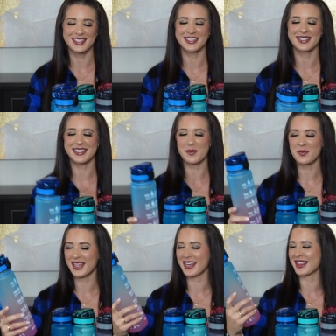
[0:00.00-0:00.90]
This is
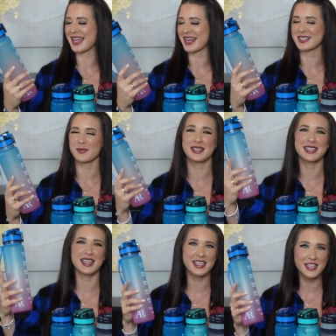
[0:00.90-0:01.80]
something that I
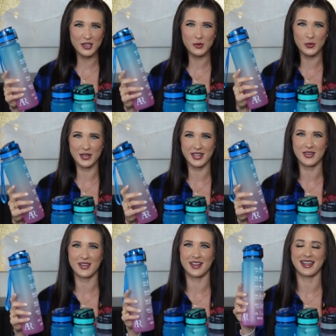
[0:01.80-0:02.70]
spent a year working
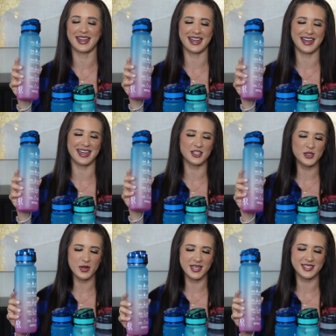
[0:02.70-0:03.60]
on and I
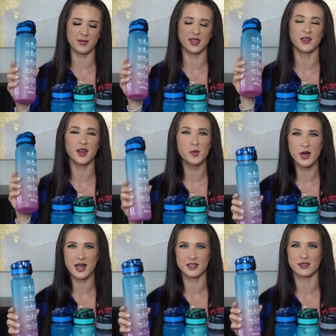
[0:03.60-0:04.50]
just wanted something very
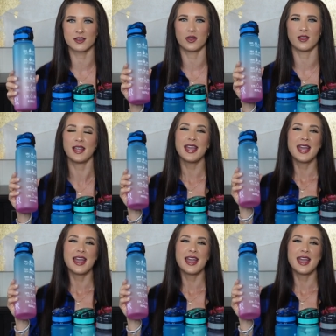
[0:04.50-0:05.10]
practical.